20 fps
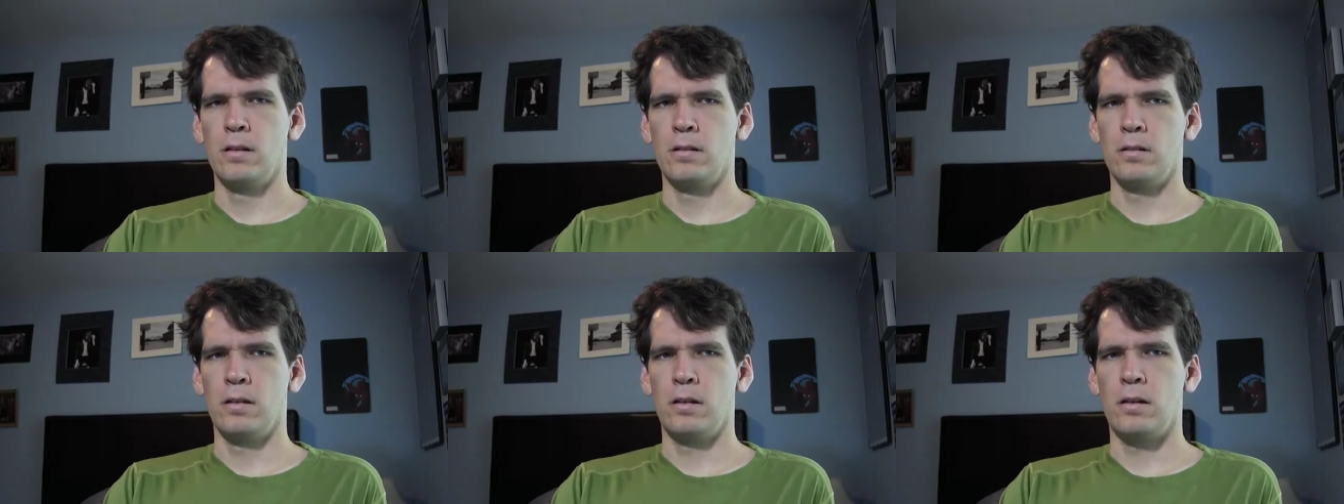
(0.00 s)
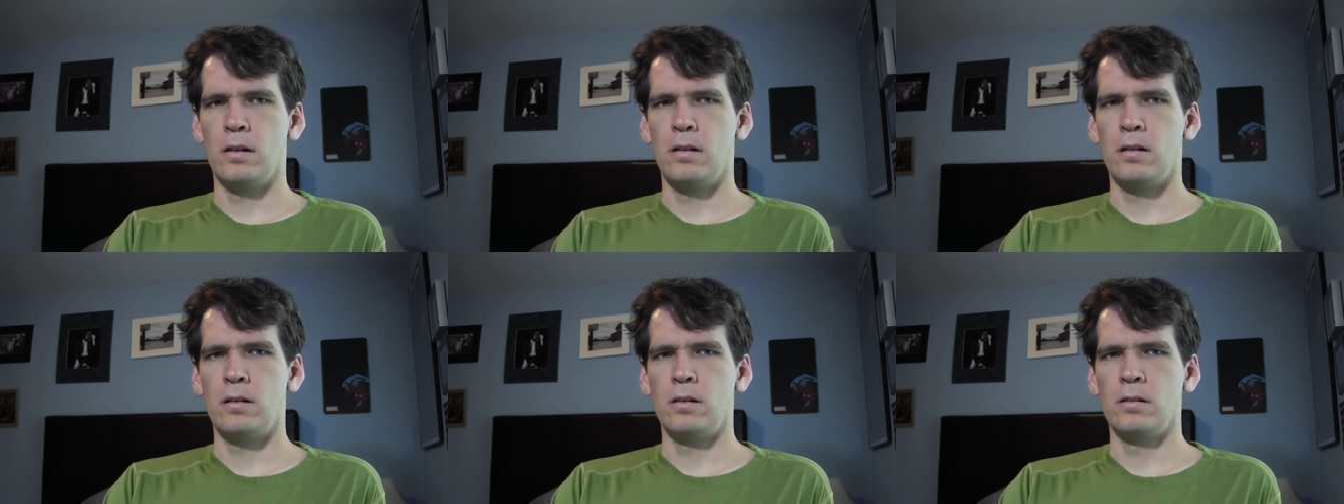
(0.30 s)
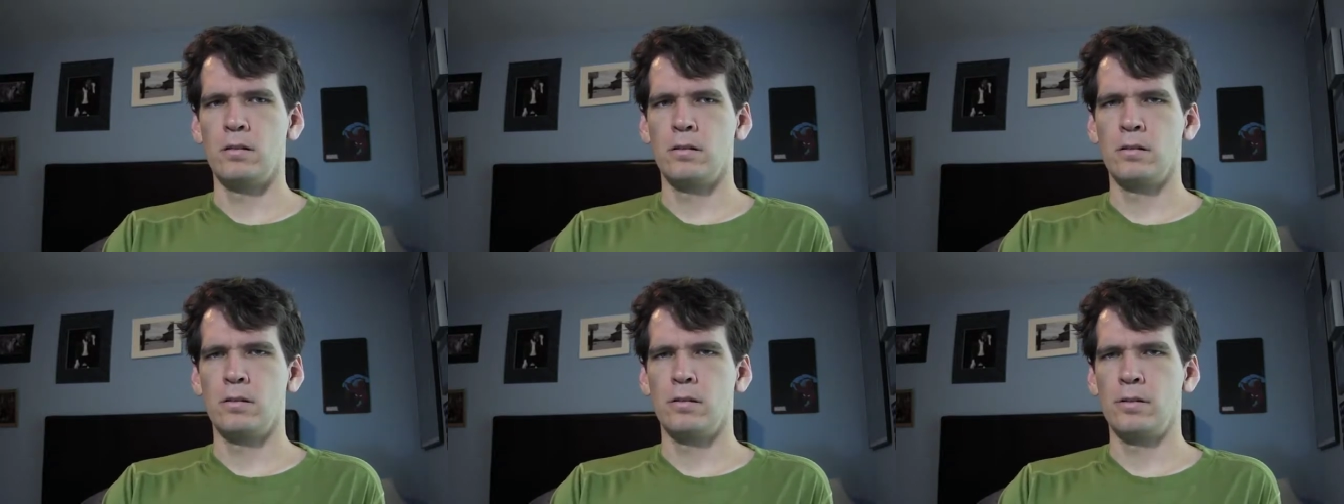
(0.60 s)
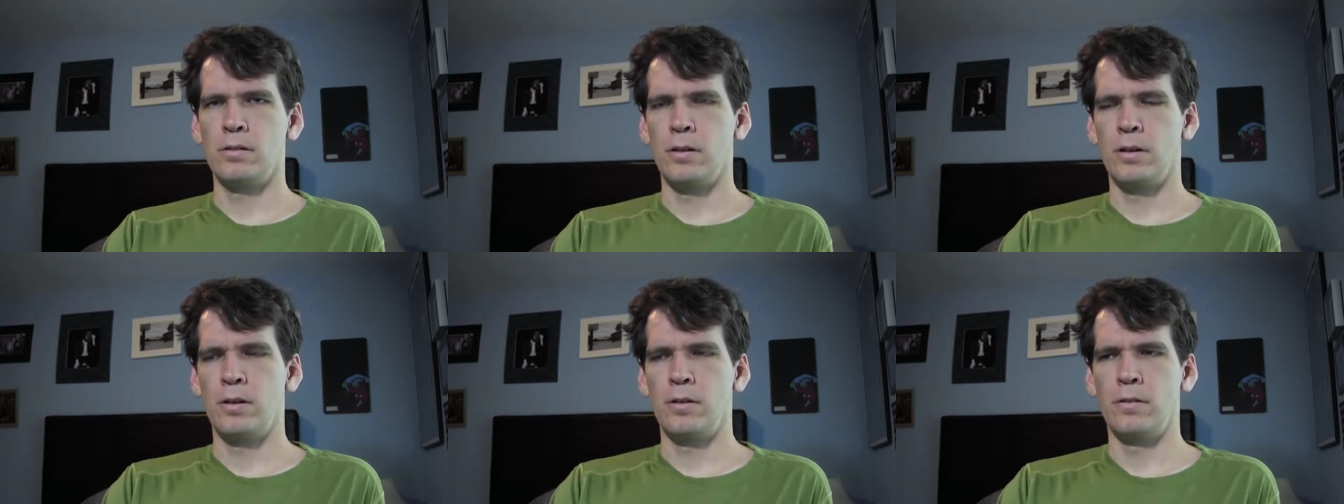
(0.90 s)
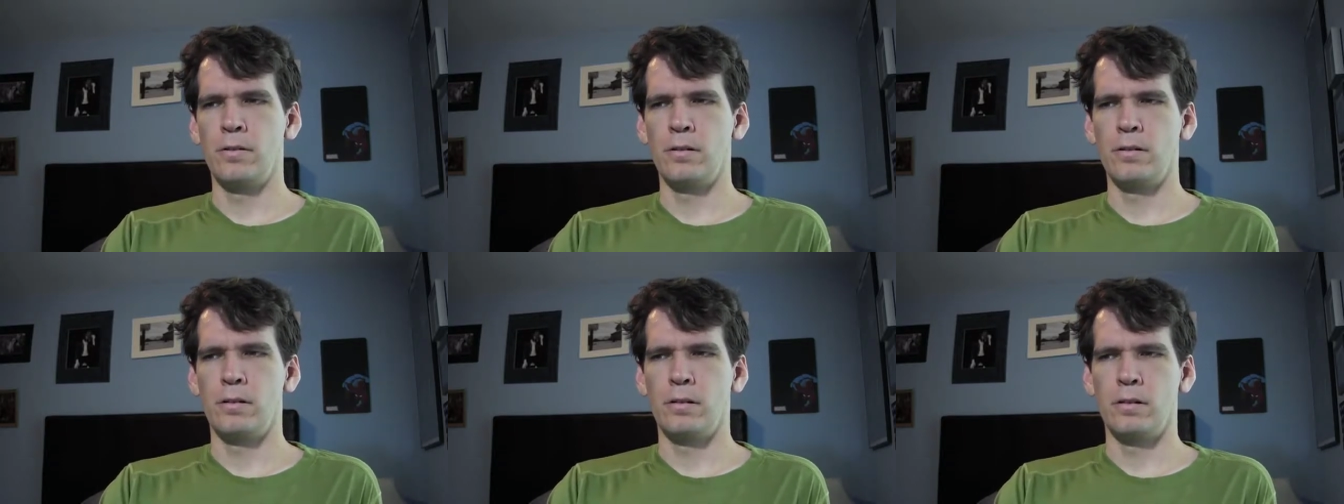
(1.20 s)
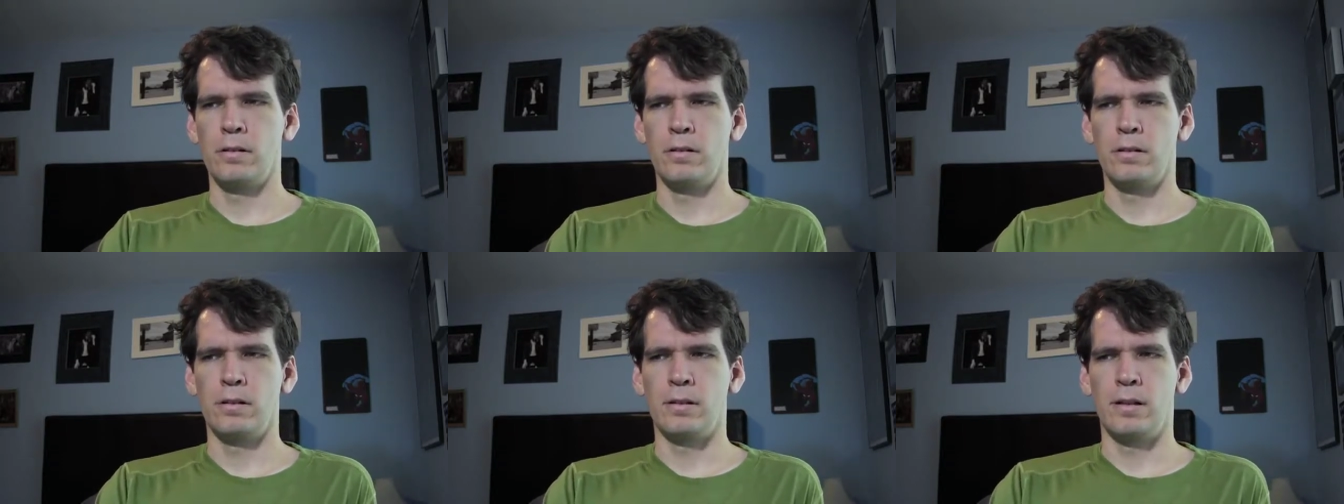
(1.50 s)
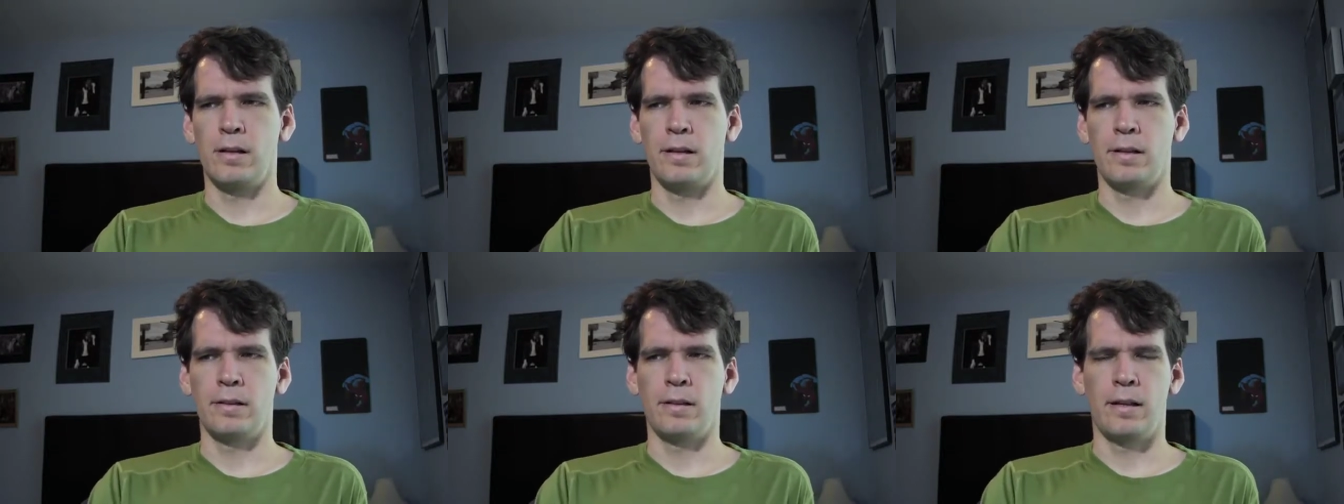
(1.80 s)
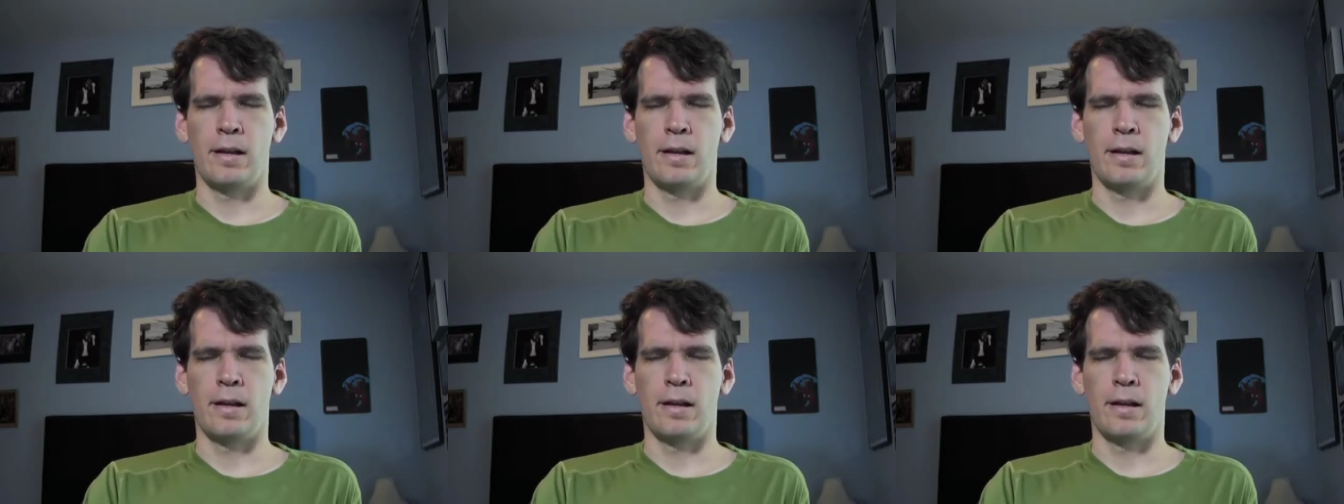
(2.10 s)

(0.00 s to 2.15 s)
long, so it, it's not